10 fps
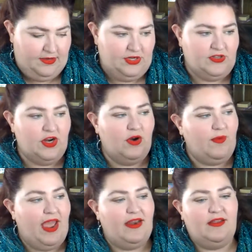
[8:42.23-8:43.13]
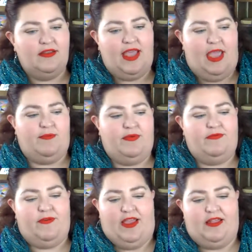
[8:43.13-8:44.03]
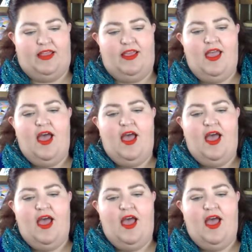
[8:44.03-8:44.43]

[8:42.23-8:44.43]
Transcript: Just a red cape, frankly.